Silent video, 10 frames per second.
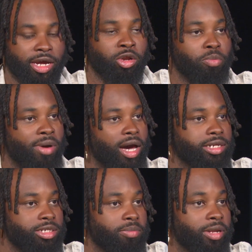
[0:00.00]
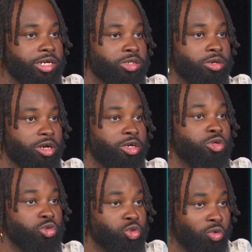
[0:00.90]
I policy plays a
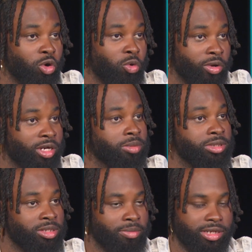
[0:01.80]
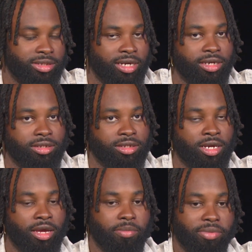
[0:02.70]
huge role when it comes to some of these things,
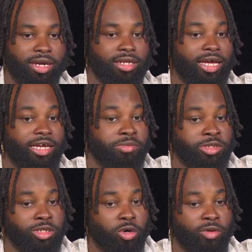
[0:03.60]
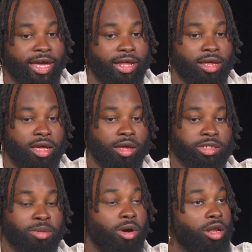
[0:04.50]
being that even so that
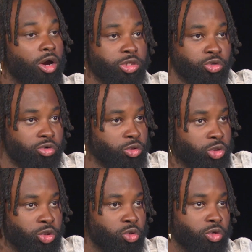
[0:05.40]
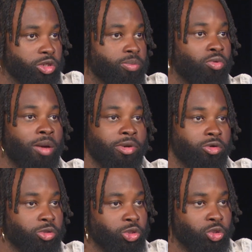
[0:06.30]
some of our larger grocery stores, prominent
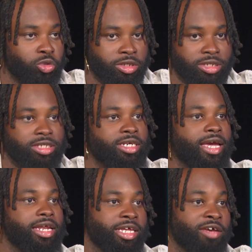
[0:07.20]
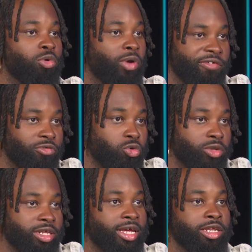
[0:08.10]
grocery stores, just can't give away food
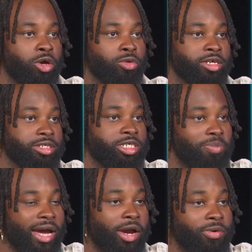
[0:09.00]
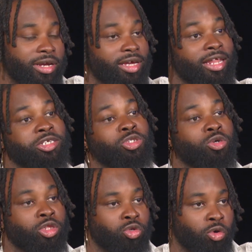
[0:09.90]
that they know that is expiring and they just
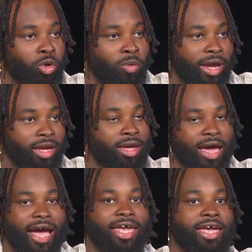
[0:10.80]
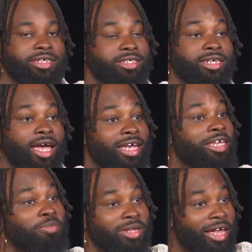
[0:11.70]
gonna throw it away. I can't just say, hey,
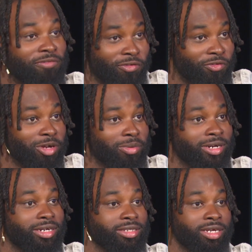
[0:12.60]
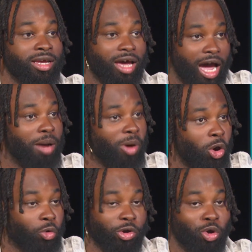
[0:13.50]
give me that for free because I'm
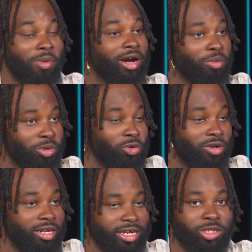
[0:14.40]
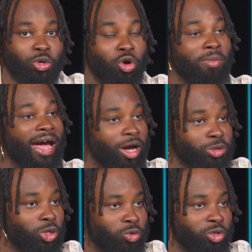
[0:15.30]
hungry or my community needs it or my
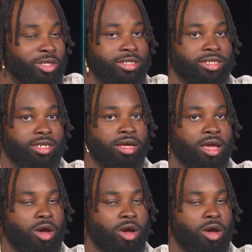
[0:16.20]
household needs it.